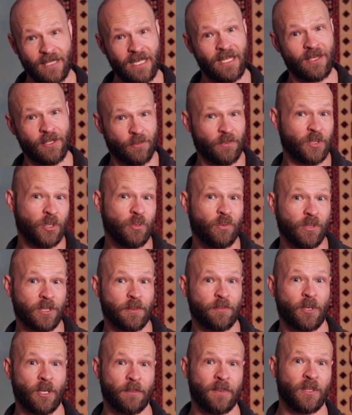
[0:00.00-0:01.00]
in the renewal
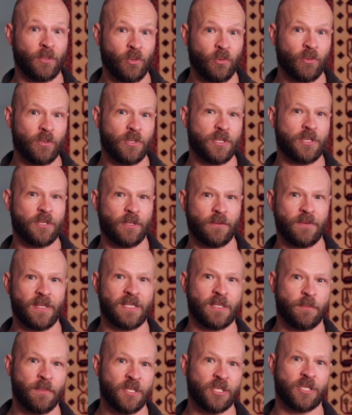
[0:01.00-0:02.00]
department, Laurel served
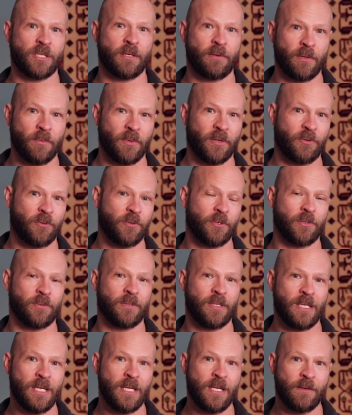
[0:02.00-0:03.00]
as a missionary with Cru
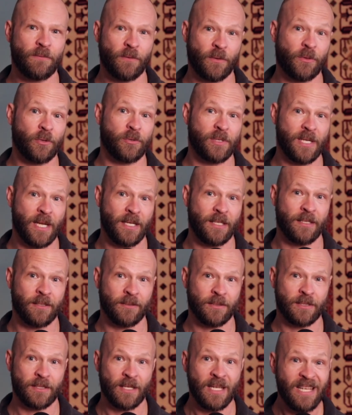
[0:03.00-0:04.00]
for 38 years.